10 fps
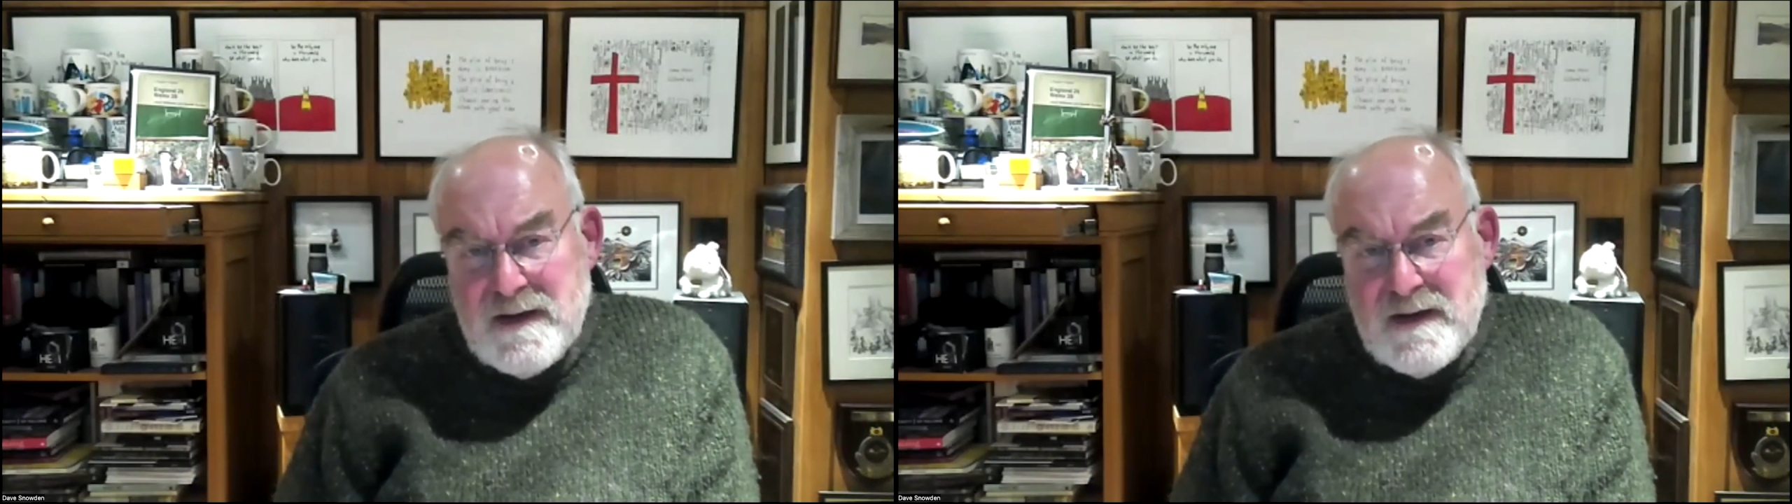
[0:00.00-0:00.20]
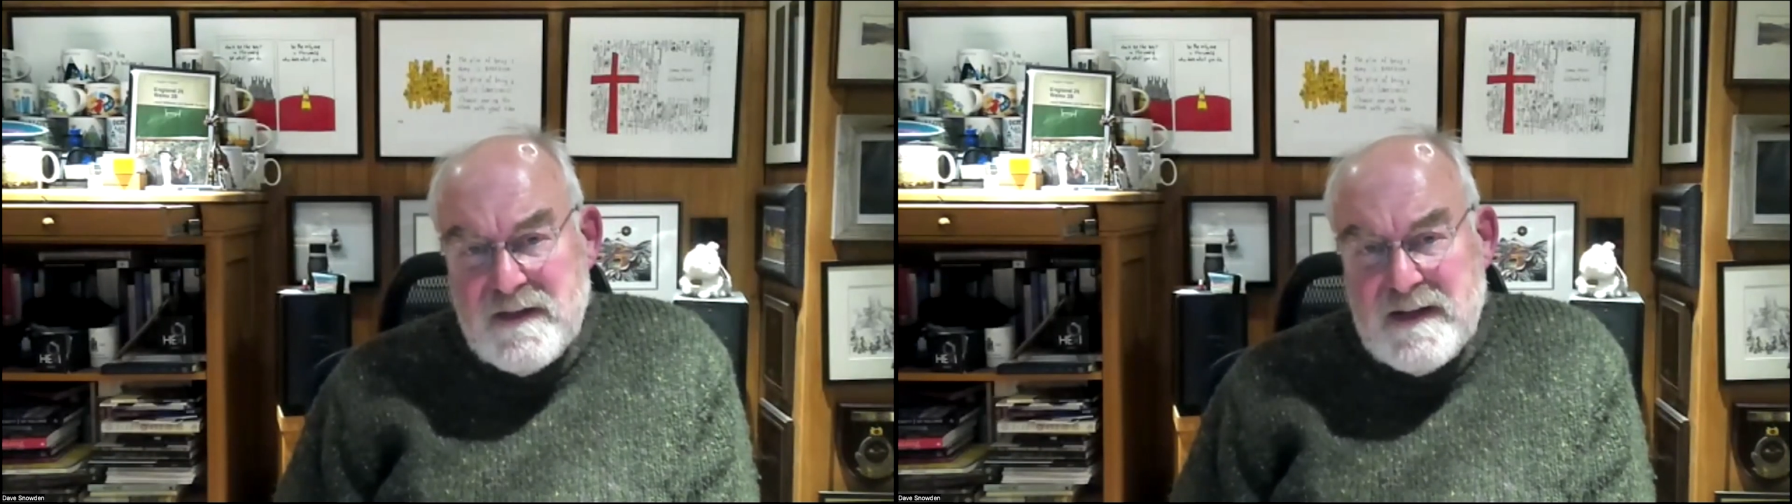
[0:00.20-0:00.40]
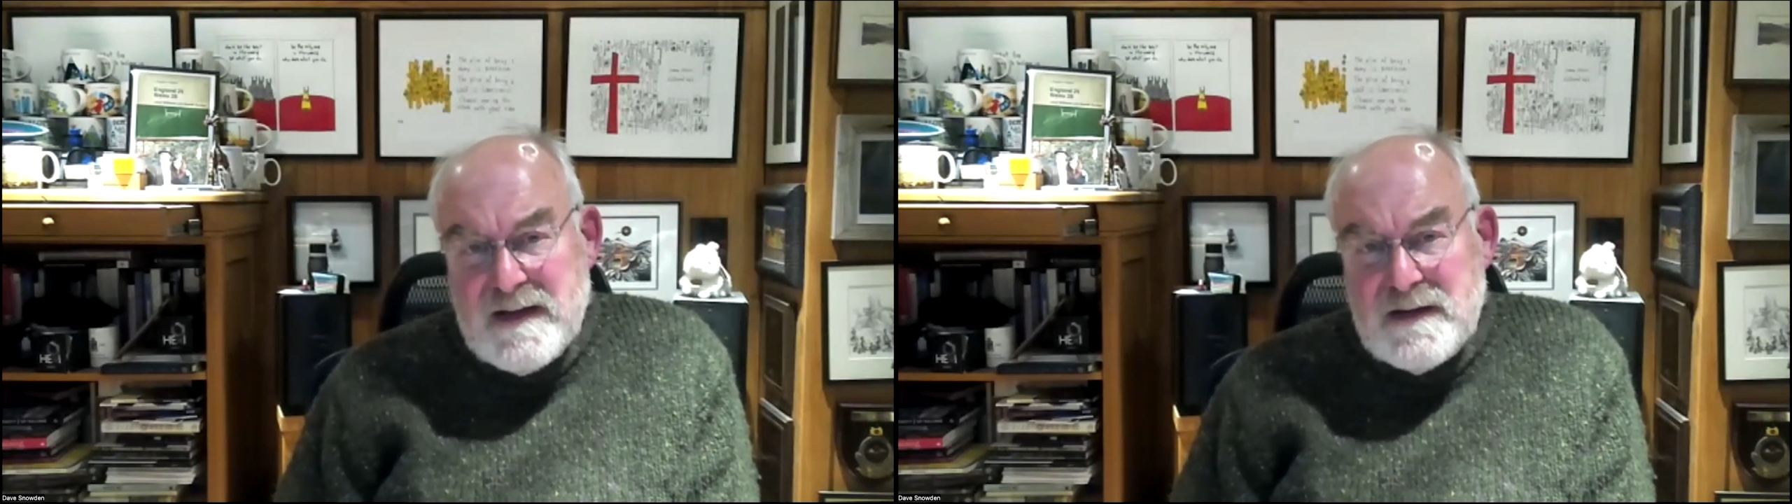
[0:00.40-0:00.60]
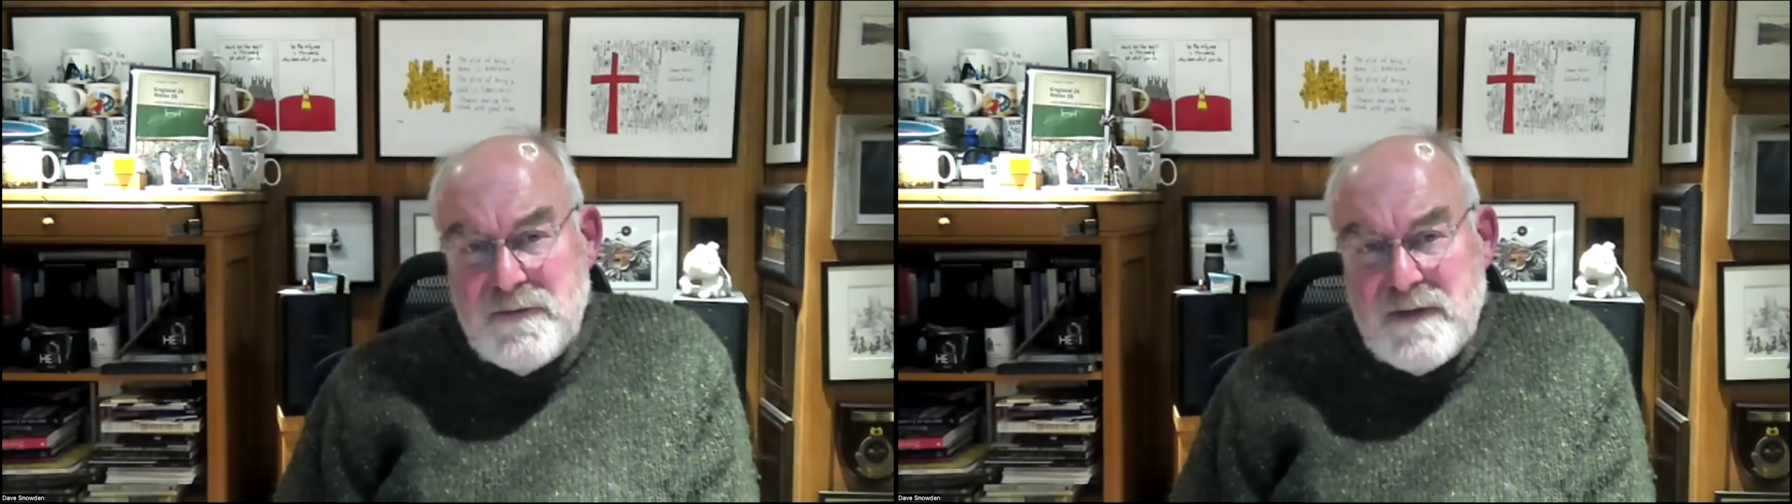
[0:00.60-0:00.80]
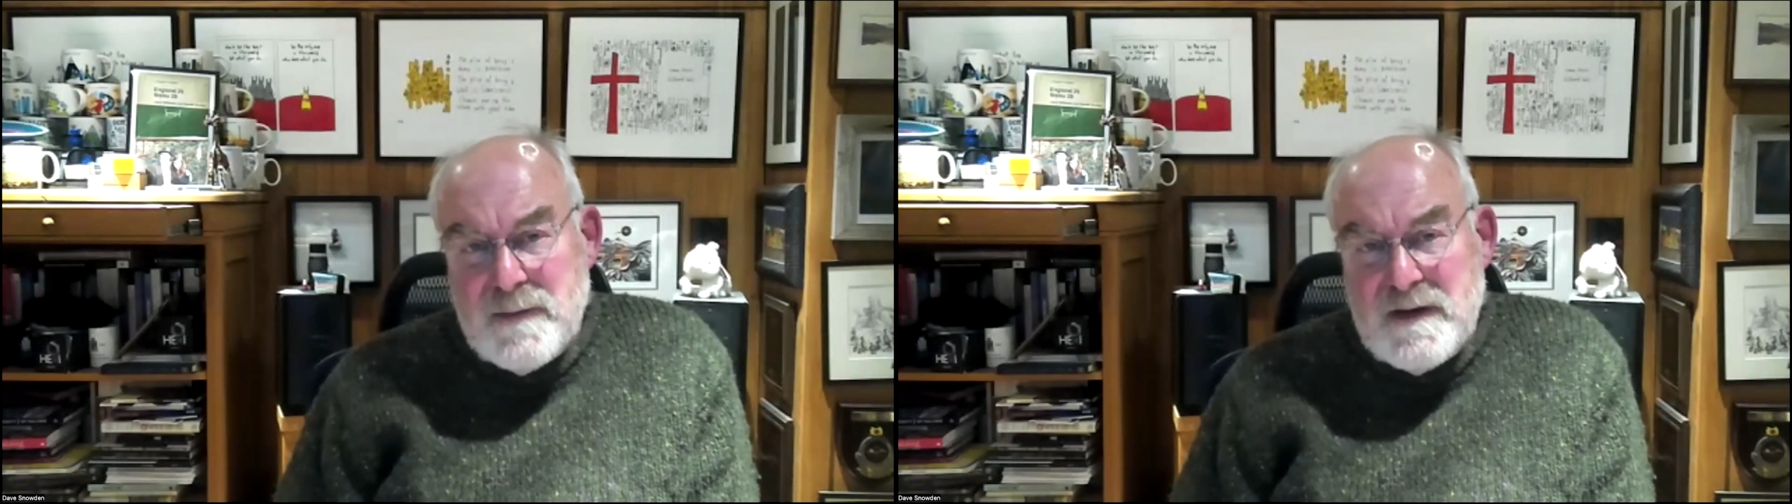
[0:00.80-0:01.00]
extended
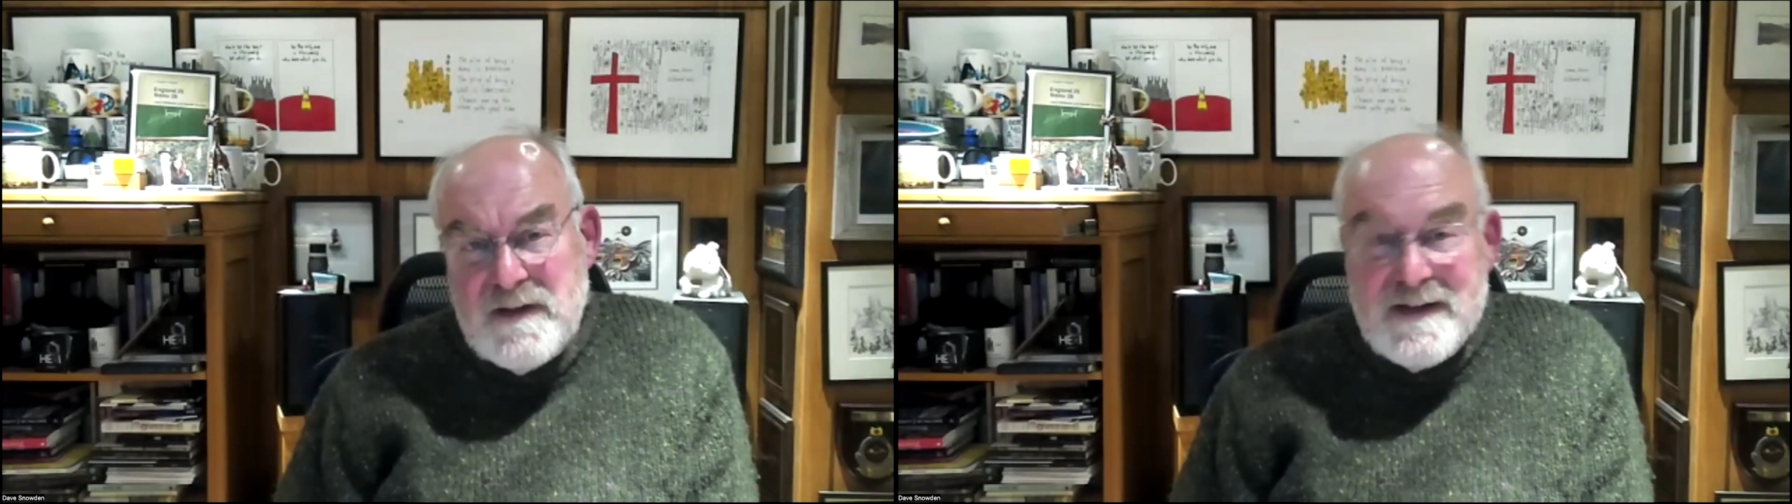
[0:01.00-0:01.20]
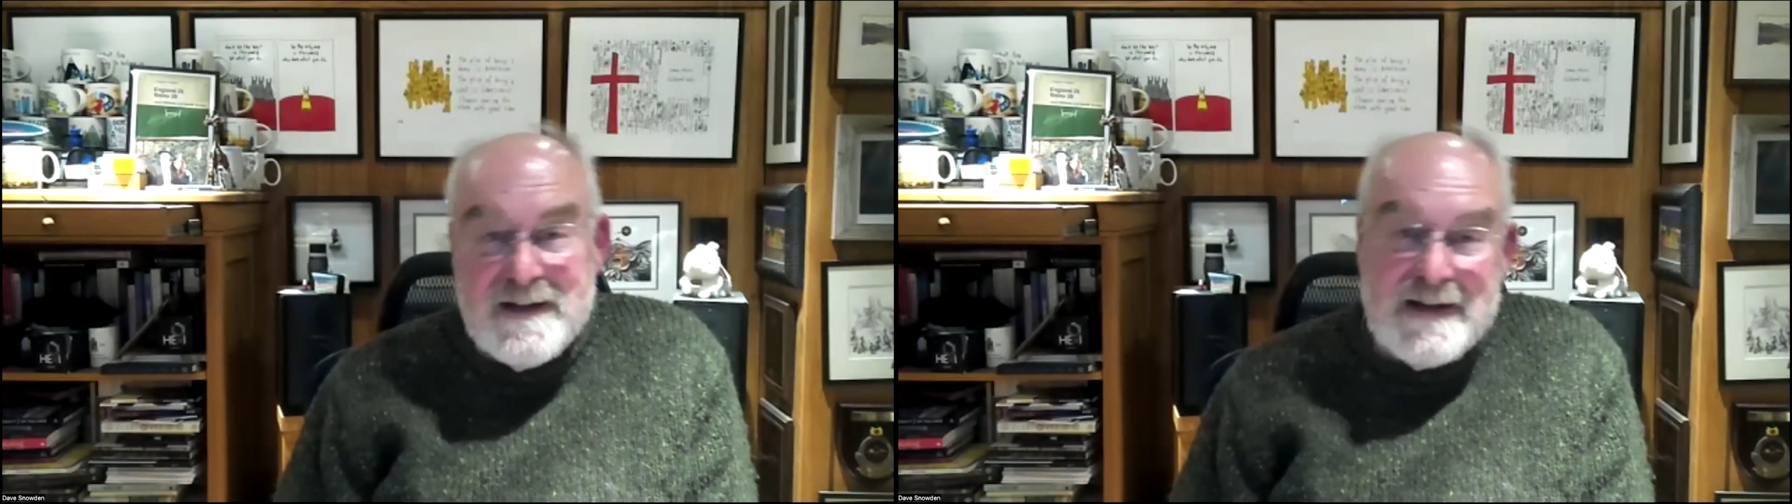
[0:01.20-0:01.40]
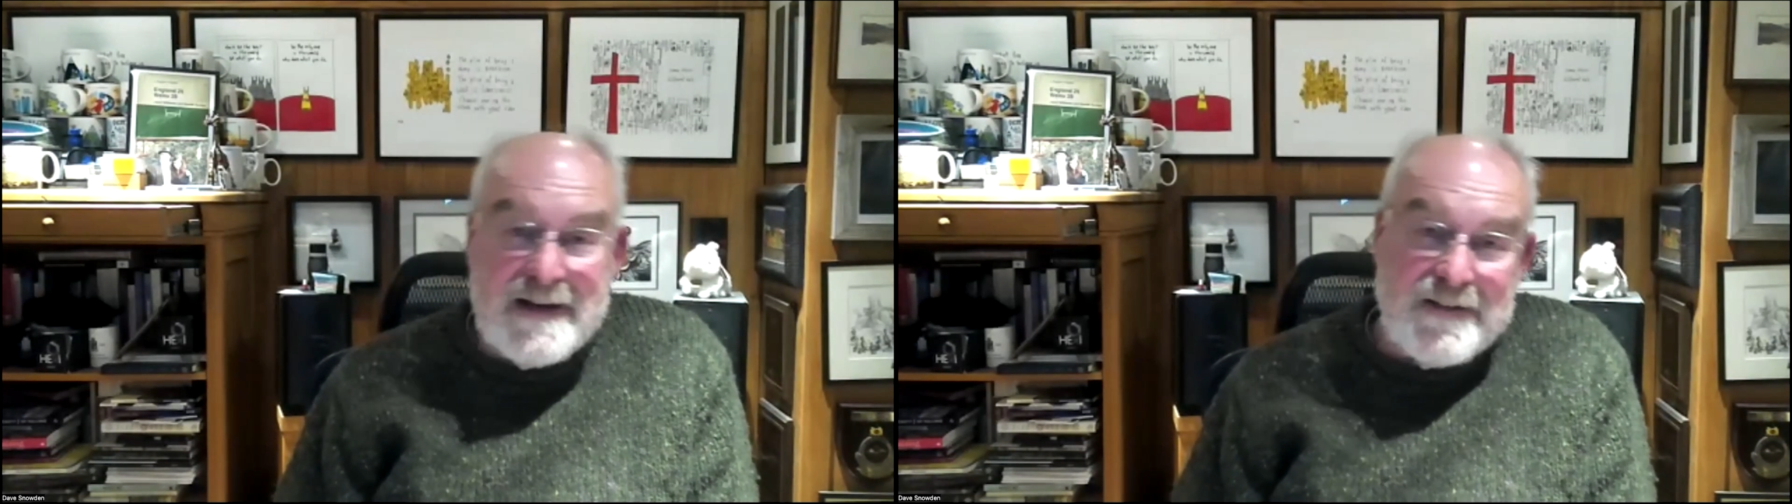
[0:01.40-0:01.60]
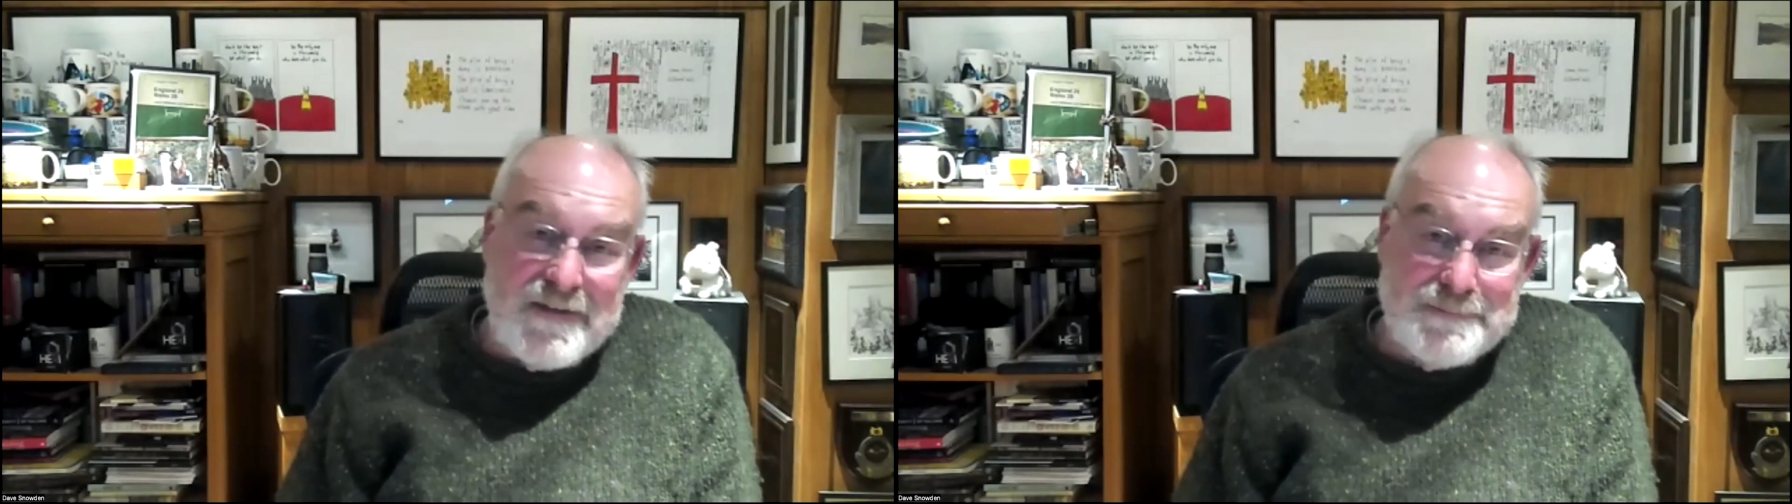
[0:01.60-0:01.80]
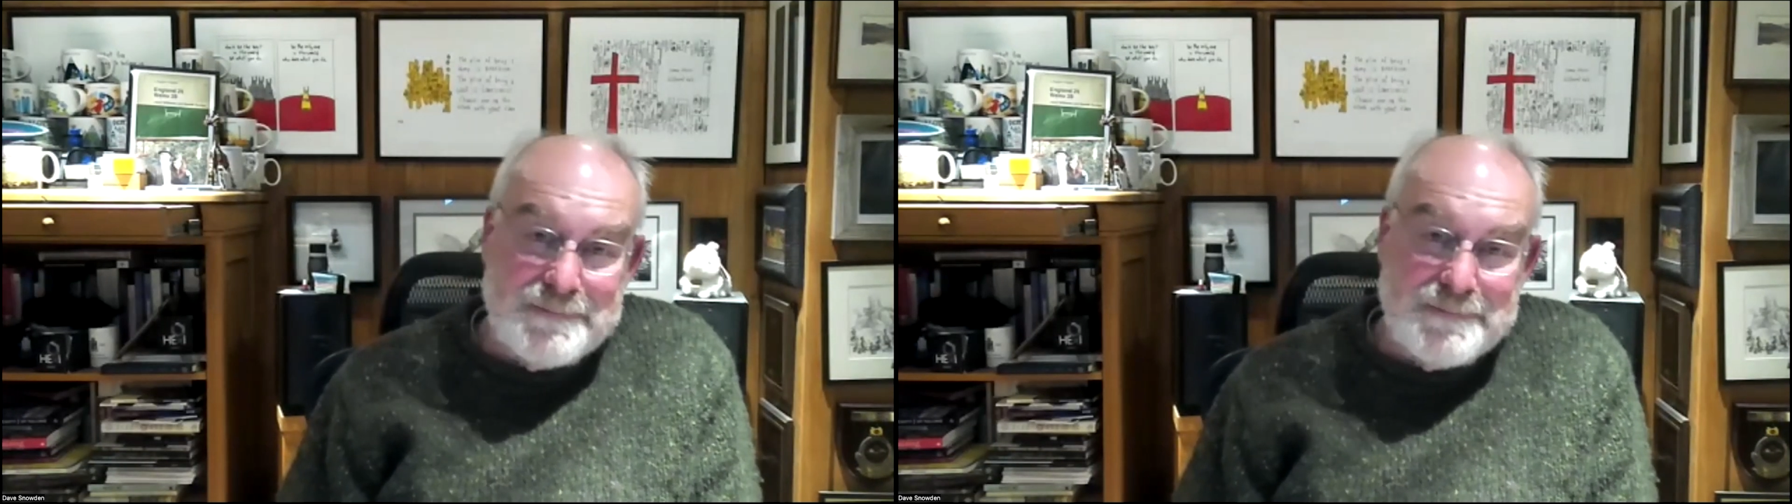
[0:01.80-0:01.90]
families, and clans.